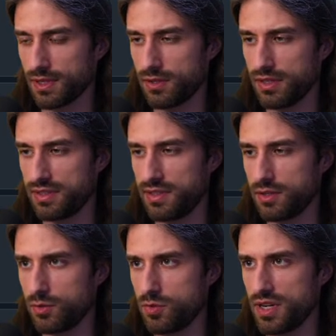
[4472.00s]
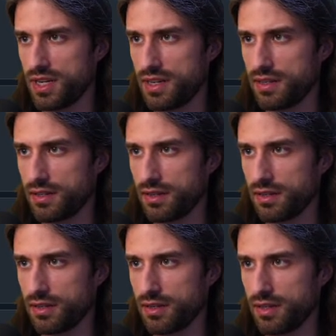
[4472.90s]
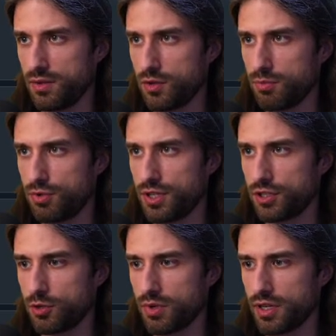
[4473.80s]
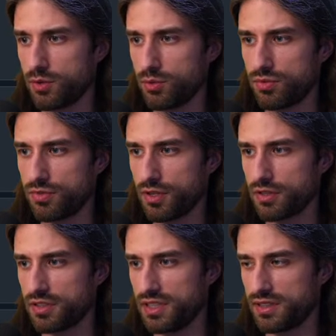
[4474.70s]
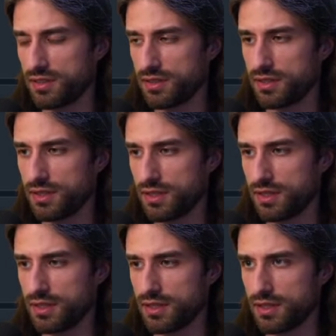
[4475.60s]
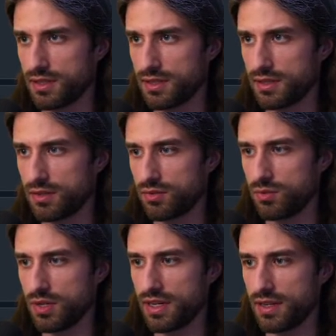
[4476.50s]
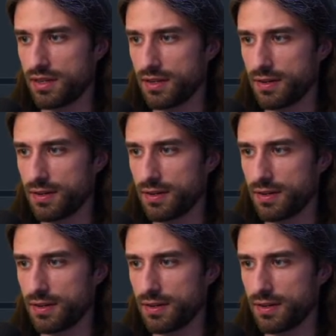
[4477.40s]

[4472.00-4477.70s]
Or is there a way like in the computation where I could force it to like